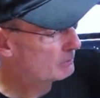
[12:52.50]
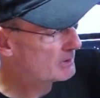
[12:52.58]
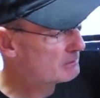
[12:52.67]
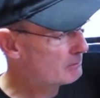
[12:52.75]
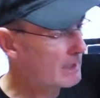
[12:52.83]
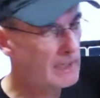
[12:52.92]

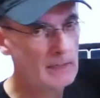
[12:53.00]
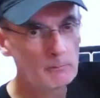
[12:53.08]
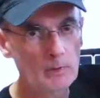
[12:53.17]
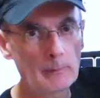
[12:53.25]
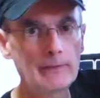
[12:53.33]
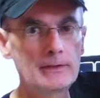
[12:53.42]
which may
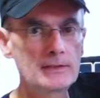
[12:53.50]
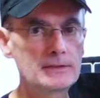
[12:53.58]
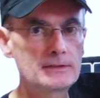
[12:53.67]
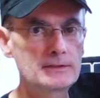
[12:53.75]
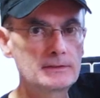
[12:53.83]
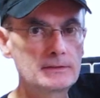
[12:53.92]
implement the
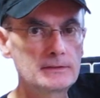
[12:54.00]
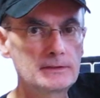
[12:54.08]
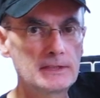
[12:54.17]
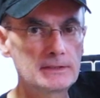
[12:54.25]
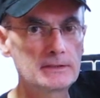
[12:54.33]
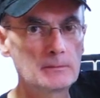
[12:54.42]

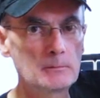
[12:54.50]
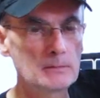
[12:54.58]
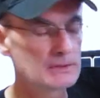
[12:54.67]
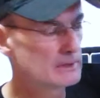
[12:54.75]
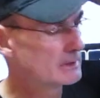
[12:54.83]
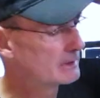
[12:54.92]

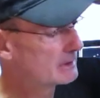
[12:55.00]
systems